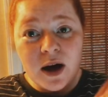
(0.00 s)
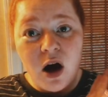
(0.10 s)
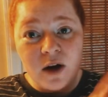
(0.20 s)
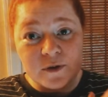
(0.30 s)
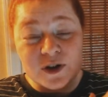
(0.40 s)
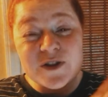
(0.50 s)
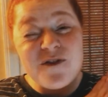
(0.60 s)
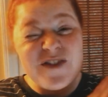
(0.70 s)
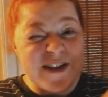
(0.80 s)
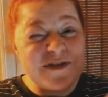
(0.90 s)
offers
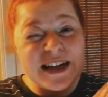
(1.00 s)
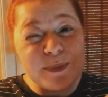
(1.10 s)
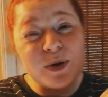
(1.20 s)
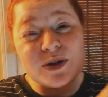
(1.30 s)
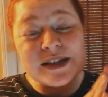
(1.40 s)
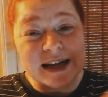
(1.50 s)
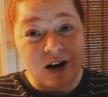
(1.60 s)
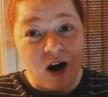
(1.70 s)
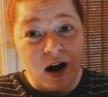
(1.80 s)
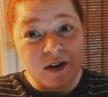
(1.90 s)
50%
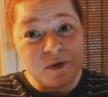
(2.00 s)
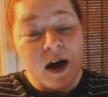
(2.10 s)
off